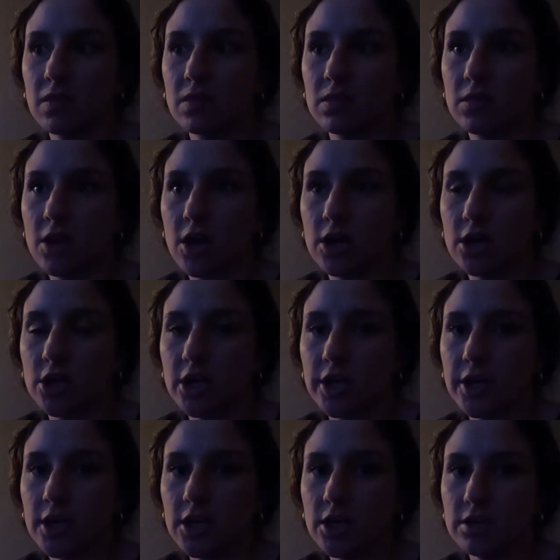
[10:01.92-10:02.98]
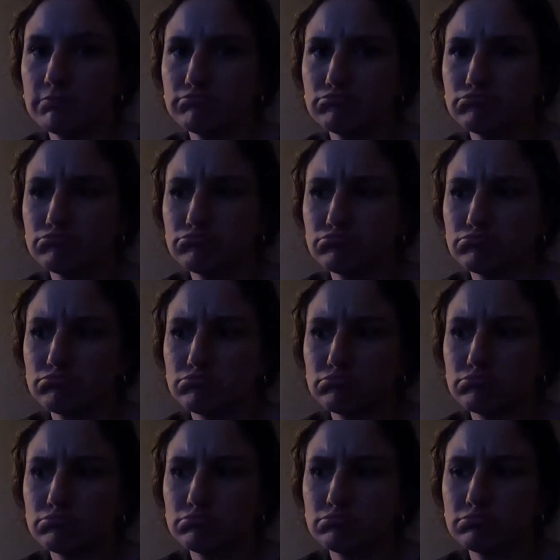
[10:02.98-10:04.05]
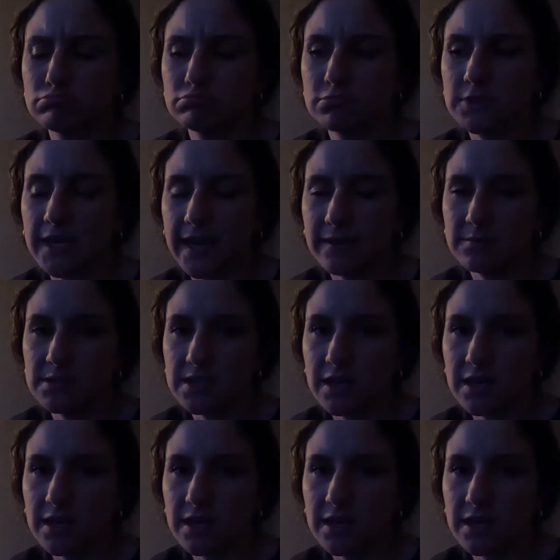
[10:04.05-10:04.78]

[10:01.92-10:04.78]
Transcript: longer times